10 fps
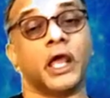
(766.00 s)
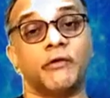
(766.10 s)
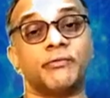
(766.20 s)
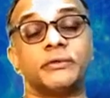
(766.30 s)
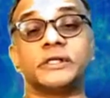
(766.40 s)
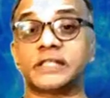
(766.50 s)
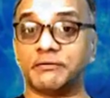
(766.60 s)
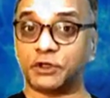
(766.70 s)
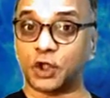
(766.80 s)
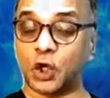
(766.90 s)
If the
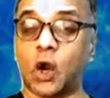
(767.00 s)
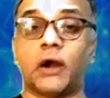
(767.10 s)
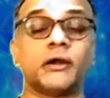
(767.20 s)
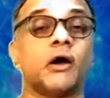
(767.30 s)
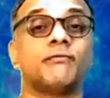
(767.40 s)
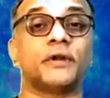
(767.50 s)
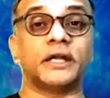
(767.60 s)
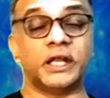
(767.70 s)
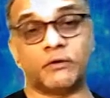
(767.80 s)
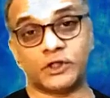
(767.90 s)
seventh lord of
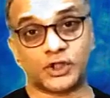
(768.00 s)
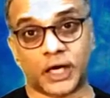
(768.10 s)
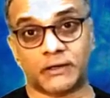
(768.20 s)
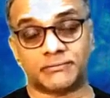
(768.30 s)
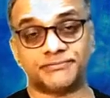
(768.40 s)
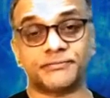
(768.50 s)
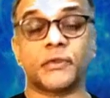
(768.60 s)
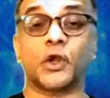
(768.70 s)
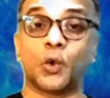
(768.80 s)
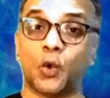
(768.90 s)
the D1 chart
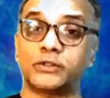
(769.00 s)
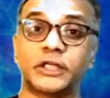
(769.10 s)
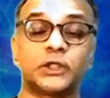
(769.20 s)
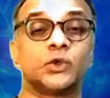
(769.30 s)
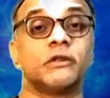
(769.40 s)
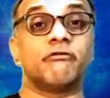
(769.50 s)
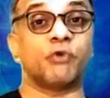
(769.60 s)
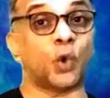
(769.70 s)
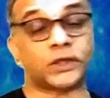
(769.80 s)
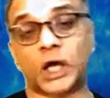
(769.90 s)
goes into the
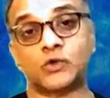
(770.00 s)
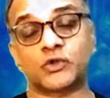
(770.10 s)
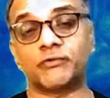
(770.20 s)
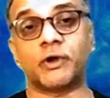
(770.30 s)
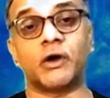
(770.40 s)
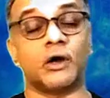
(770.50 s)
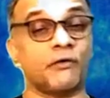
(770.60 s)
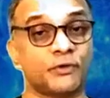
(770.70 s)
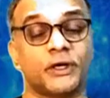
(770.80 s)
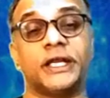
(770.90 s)
fourth house of
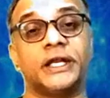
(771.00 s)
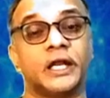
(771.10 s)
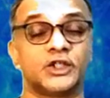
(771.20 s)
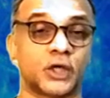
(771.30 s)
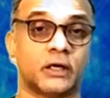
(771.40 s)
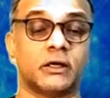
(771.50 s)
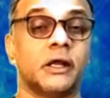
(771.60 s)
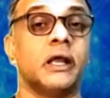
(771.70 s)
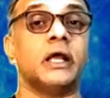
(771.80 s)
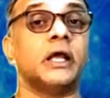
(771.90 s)
your D9 chart,
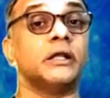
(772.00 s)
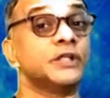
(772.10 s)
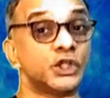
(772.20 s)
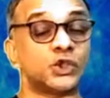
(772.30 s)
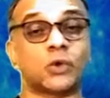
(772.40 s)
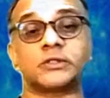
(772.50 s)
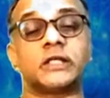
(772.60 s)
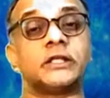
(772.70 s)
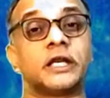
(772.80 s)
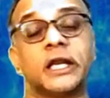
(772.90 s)
this shows
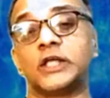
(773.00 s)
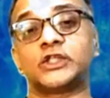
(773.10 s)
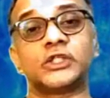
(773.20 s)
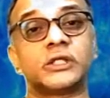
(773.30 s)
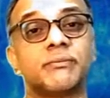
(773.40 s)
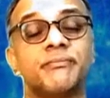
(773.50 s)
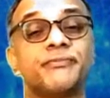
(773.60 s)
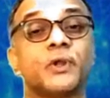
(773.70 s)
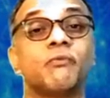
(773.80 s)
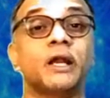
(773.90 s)
that the relationship
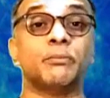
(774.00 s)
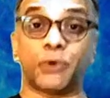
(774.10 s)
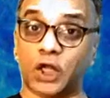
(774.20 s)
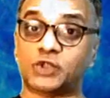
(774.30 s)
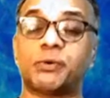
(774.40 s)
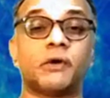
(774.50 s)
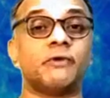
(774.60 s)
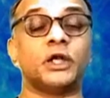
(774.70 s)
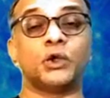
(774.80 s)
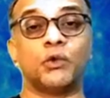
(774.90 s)
will prosper,
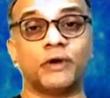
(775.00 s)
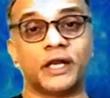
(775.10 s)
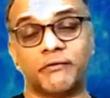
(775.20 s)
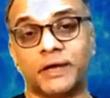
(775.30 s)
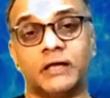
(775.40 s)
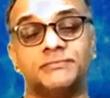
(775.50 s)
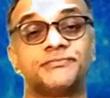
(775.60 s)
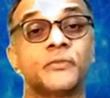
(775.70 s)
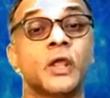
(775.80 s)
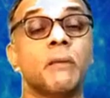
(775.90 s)
will do very well.
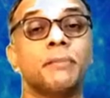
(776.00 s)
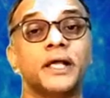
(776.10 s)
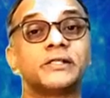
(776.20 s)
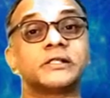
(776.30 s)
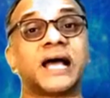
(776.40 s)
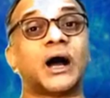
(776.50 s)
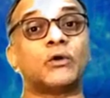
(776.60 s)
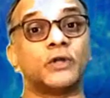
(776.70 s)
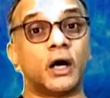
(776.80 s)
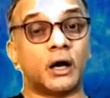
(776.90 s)
This is
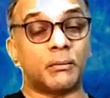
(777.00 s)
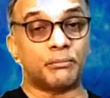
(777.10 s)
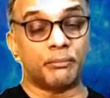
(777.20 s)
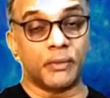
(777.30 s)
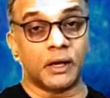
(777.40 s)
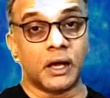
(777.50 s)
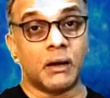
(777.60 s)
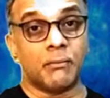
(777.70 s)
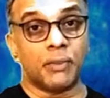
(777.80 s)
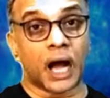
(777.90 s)
how the
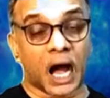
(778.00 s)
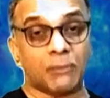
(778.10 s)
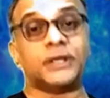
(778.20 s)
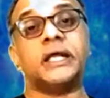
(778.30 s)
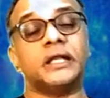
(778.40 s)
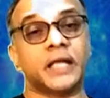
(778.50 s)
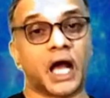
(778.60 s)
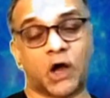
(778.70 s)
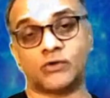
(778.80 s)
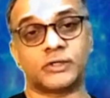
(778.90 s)
harmony in
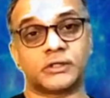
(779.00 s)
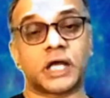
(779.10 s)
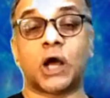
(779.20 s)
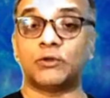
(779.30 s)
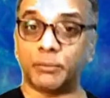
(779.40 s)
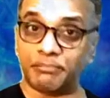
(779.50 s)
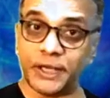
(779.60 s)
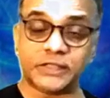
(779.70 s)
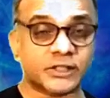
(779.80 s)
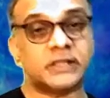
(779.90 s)
the houses, how the
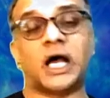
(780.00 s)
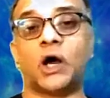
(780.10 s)
peace in